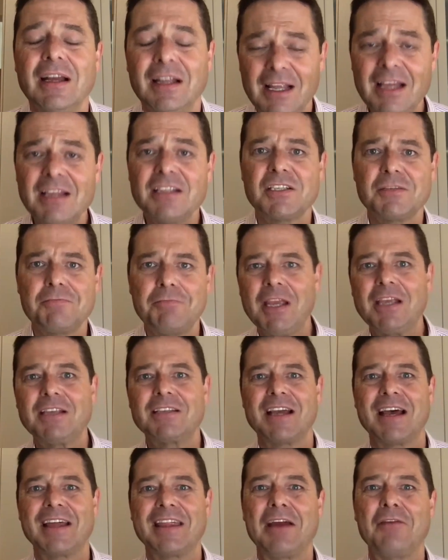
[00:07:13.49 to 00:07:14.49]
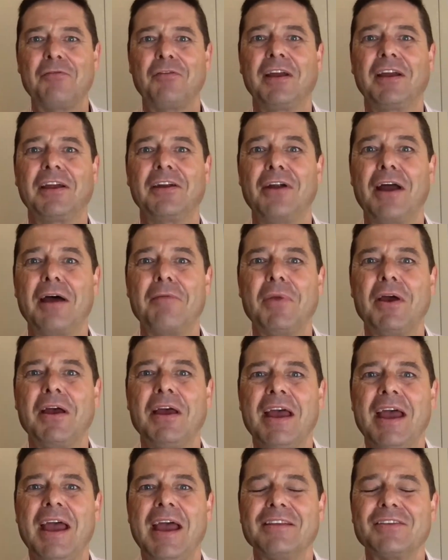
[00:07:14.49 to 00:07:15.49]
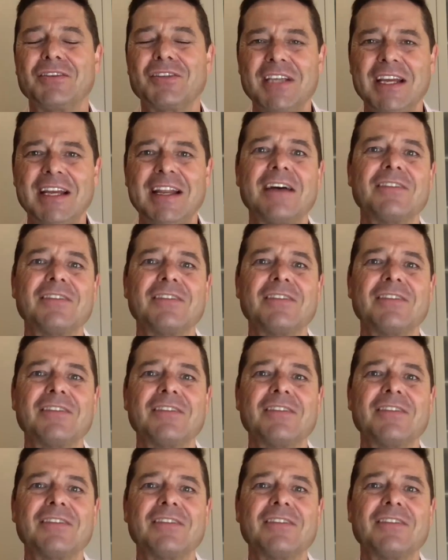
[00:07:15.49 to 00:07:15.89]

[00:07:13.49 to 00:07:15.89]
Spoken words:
Let's speak South Africa up and set